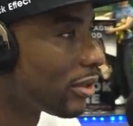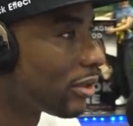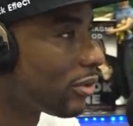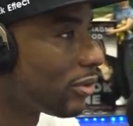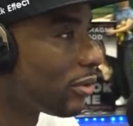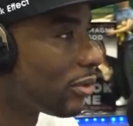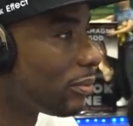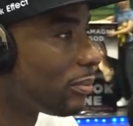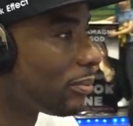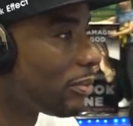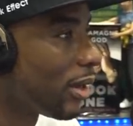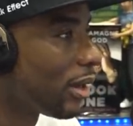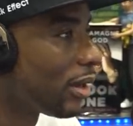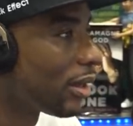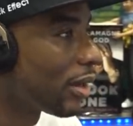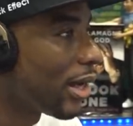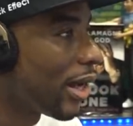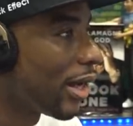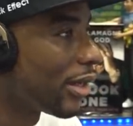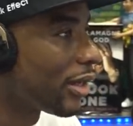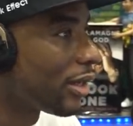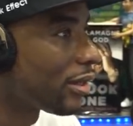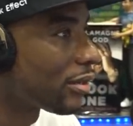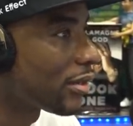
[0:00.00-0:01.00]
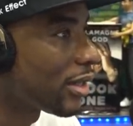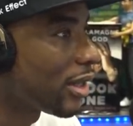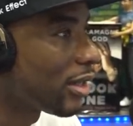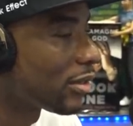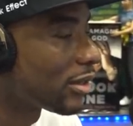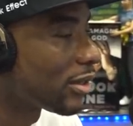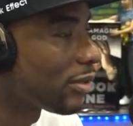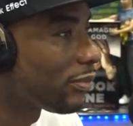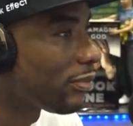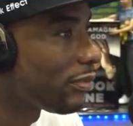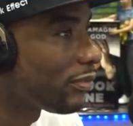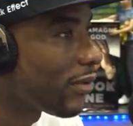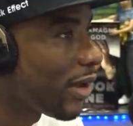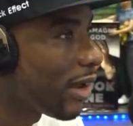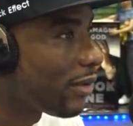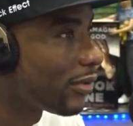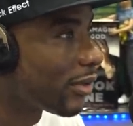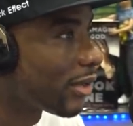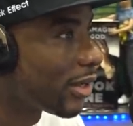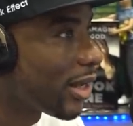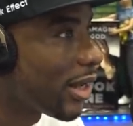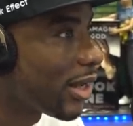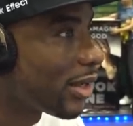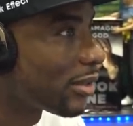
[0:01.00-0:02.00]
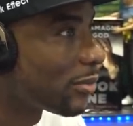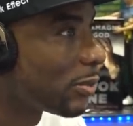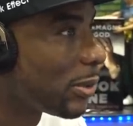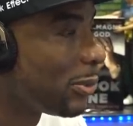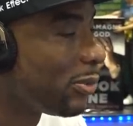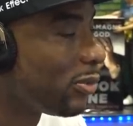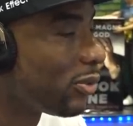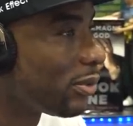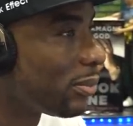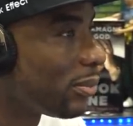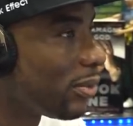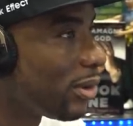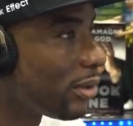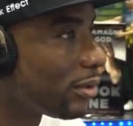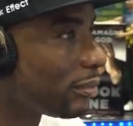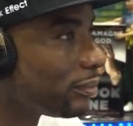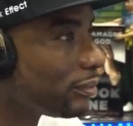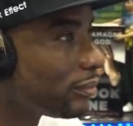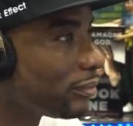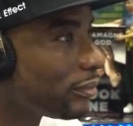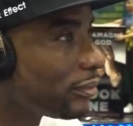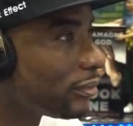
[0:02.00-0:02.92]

have told uh, Kanye to sell some for five hundred dollars. People would have bought them.